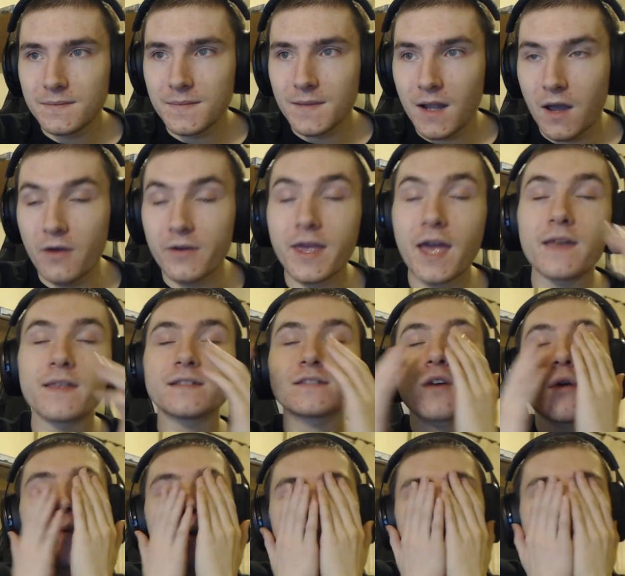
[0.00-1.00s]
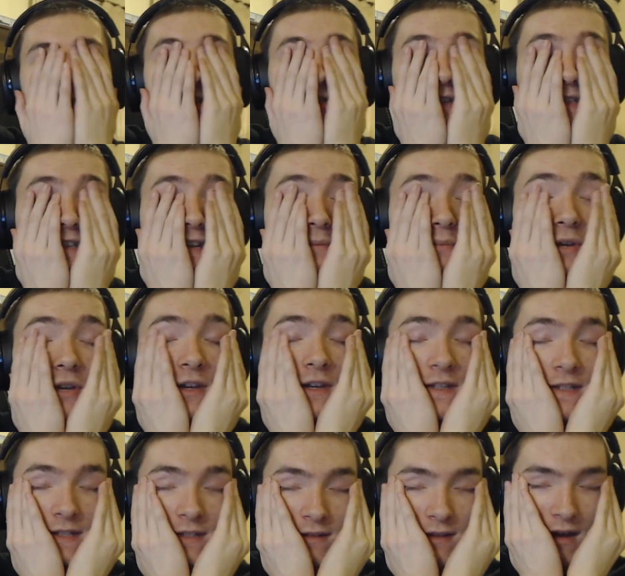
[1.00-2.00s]
Okay, this got way more interesting
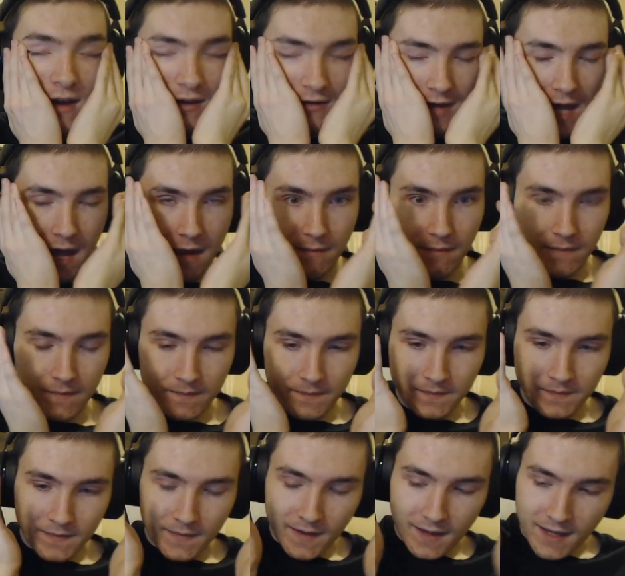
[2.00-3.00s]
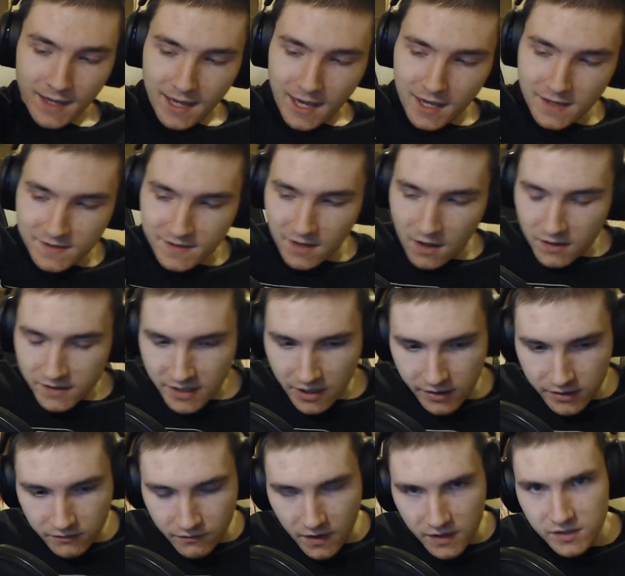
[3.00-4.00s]
because, okay, it's Dark
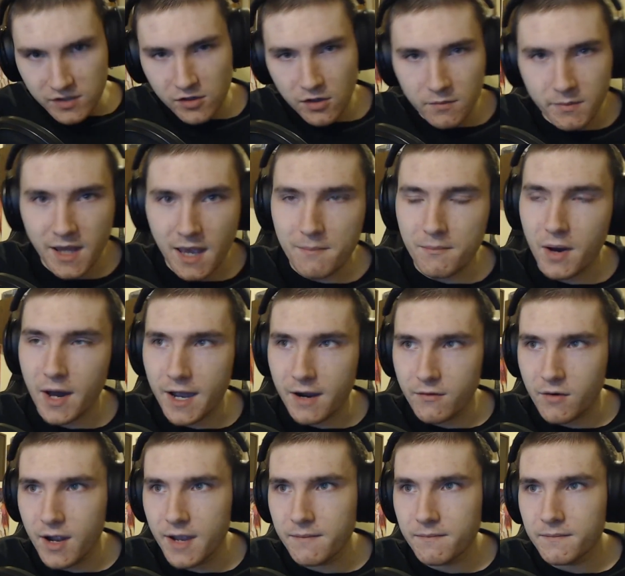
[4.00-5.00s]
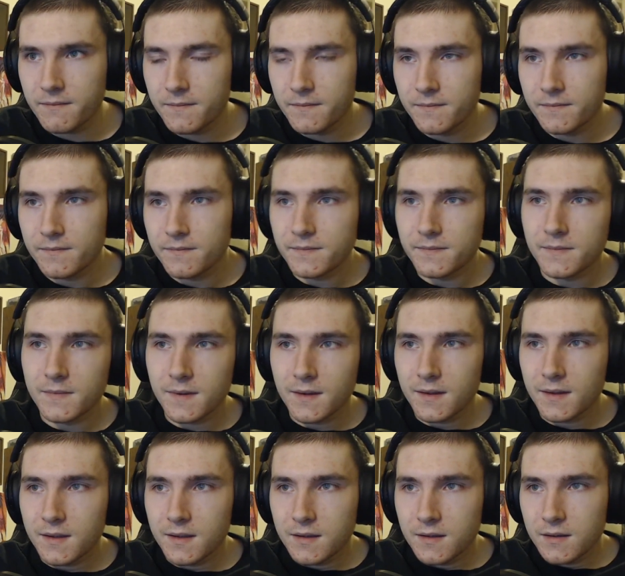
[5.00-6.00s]
Territory versus Human Empire, right?
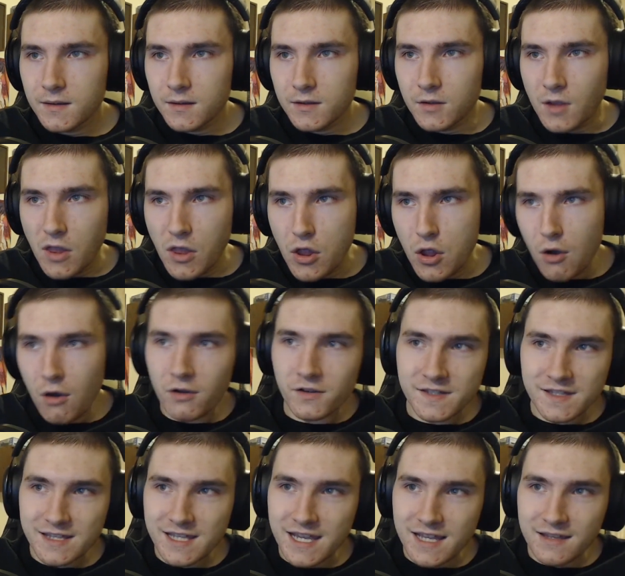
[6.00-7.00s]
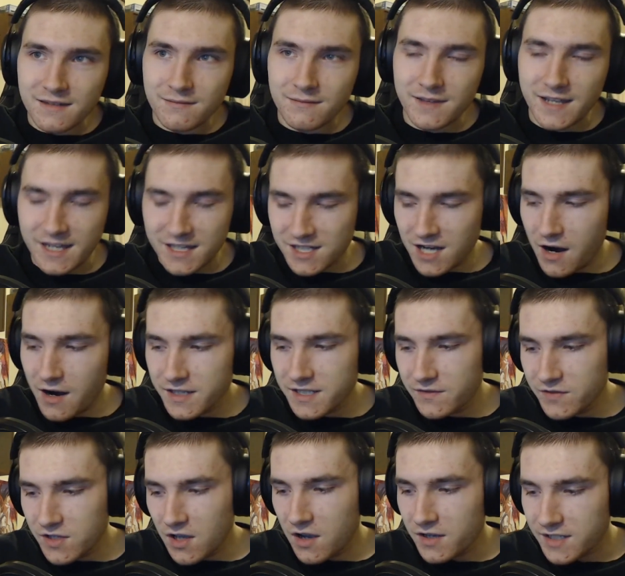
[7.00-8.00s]
Not the the entirety of
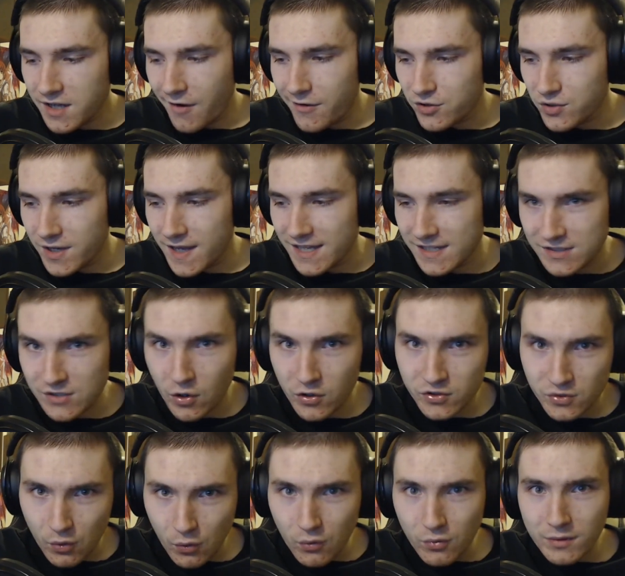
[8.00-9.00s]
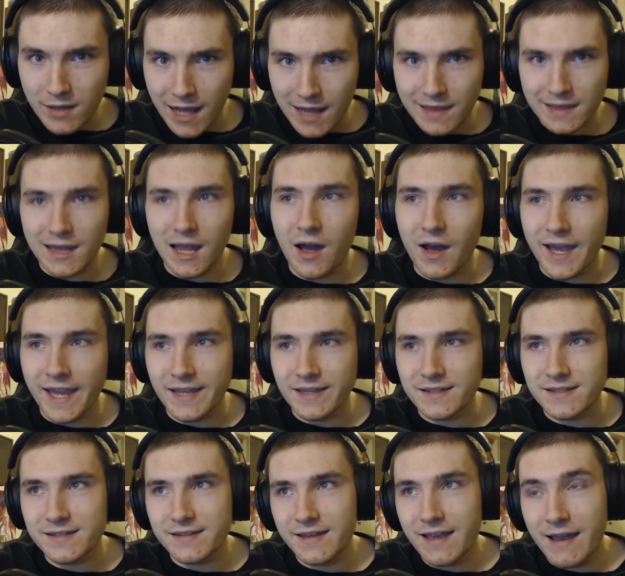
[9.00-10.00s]
the Dark Territory is not all
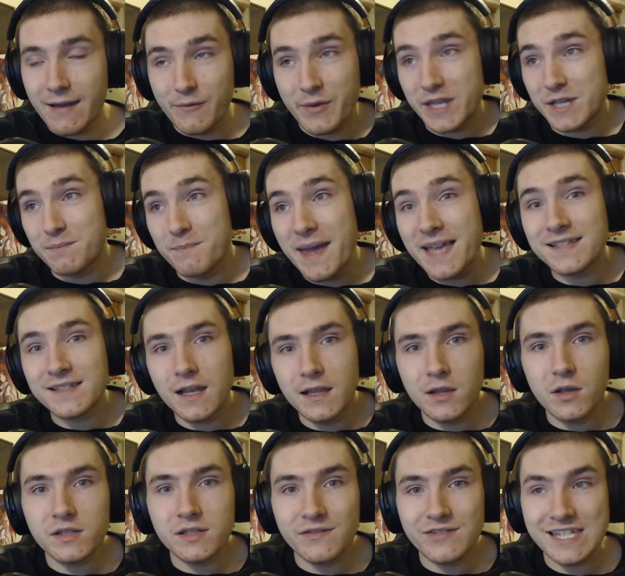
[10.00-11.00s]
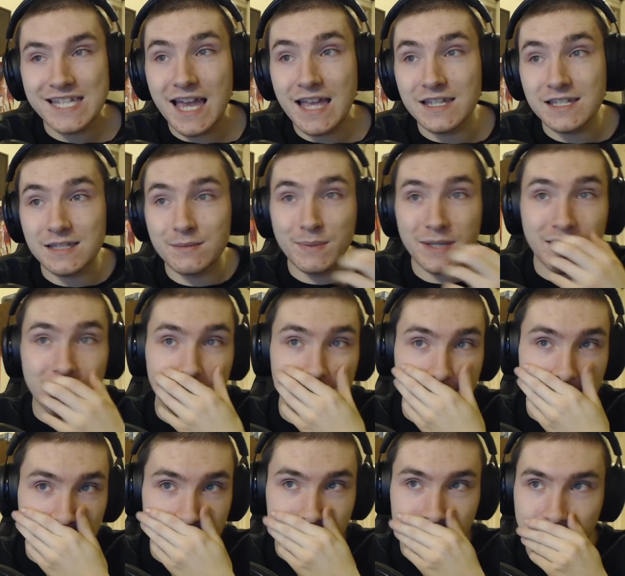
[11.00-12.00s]
aligned, which makes a lot of sense
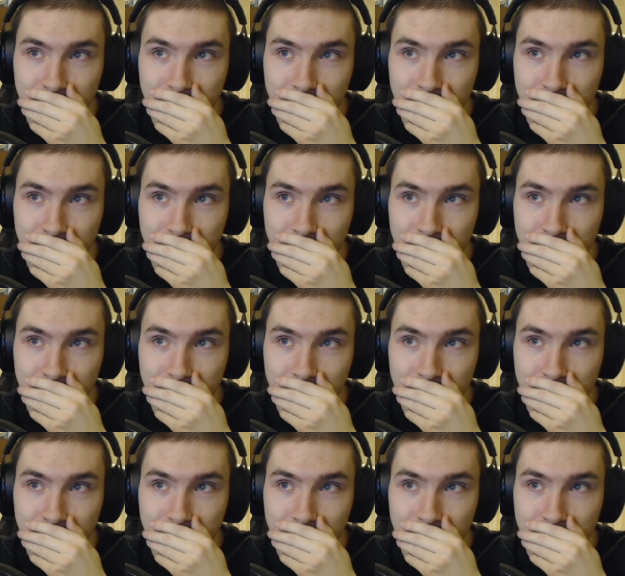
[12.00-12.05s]
because